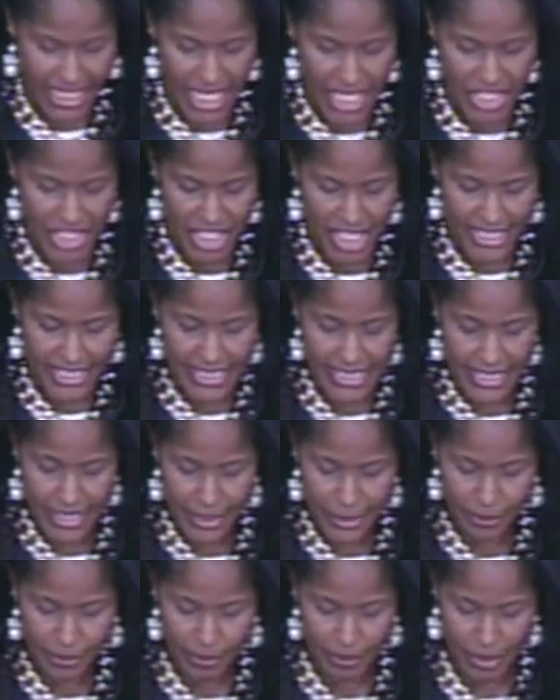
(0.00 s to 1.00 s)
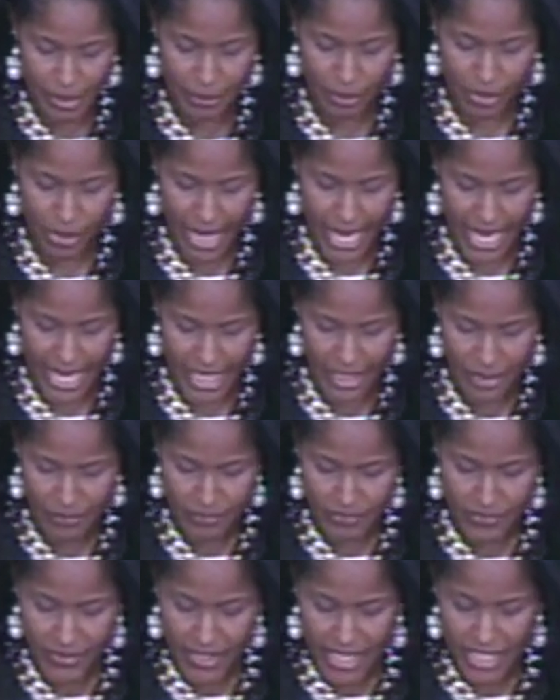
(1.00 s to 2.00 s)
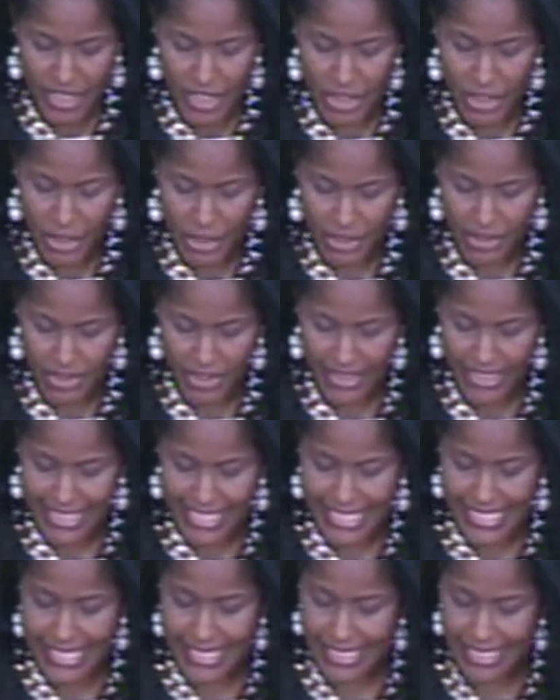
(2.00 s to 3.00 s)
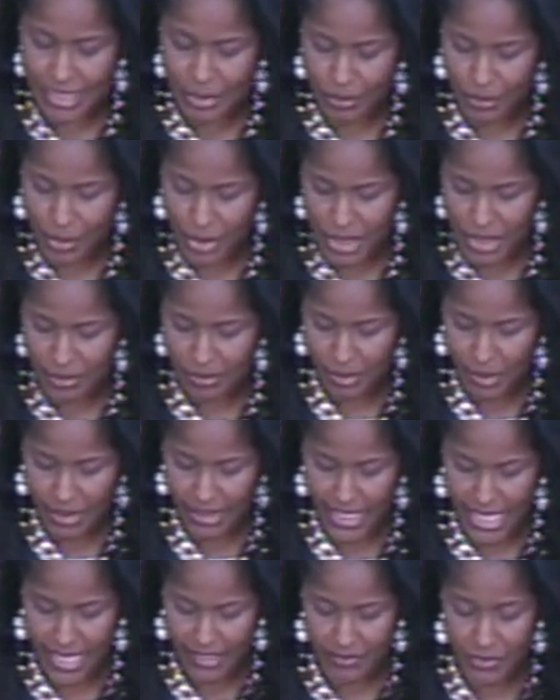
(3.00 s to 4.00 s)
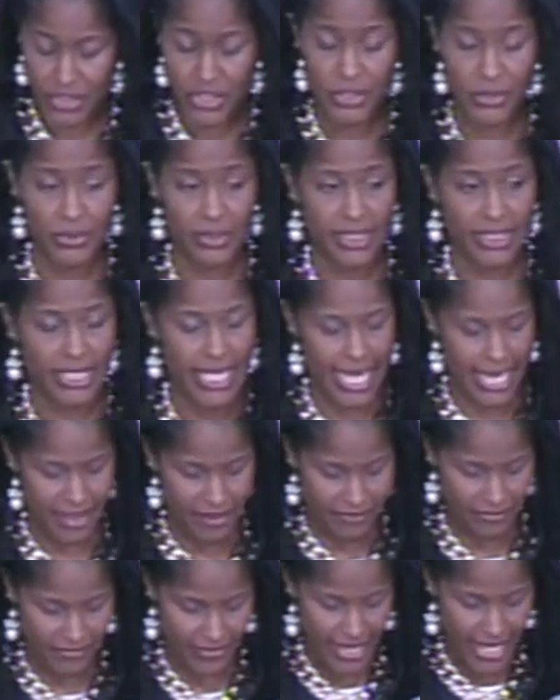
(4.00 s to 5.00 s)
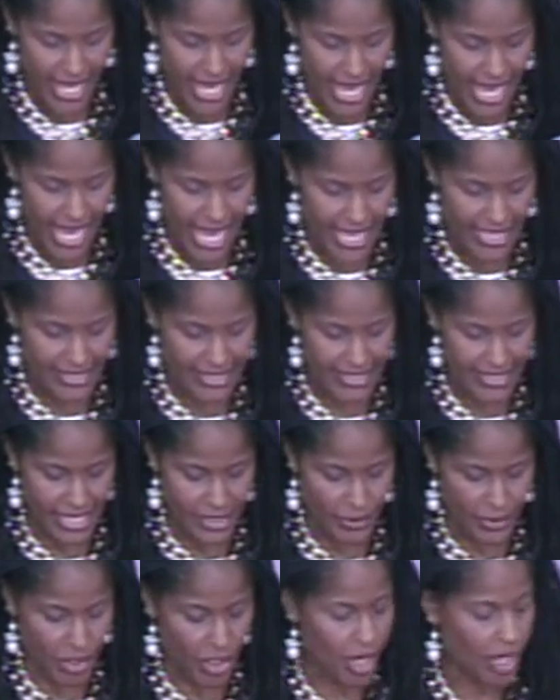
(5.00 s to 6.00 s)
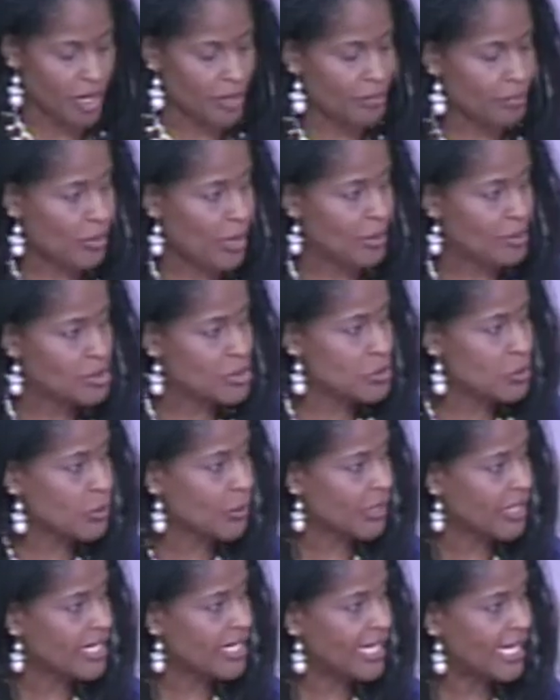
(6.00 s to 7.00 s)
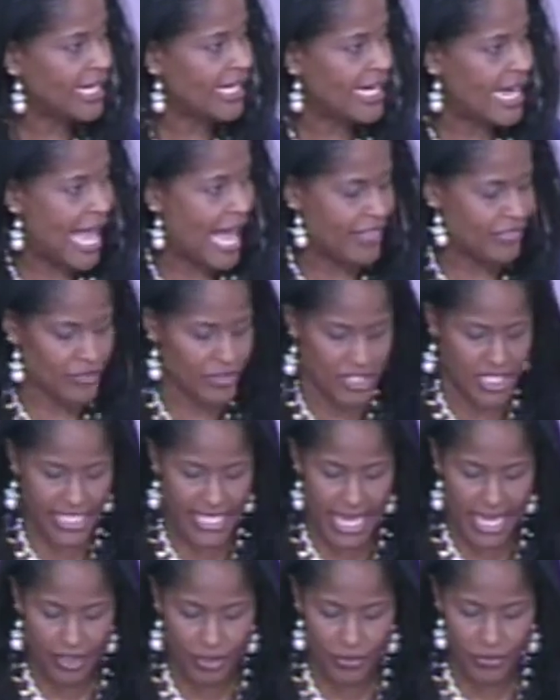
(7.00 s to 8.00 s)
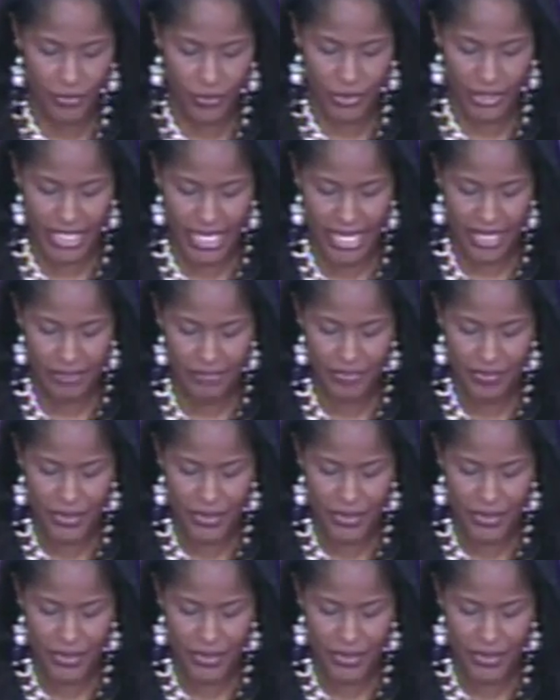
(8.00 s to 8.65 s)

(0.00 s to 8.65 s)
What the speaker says: Shantara McBride is currently the assistant principal of student life at Sacred Heart Preparatory in Atherton, California.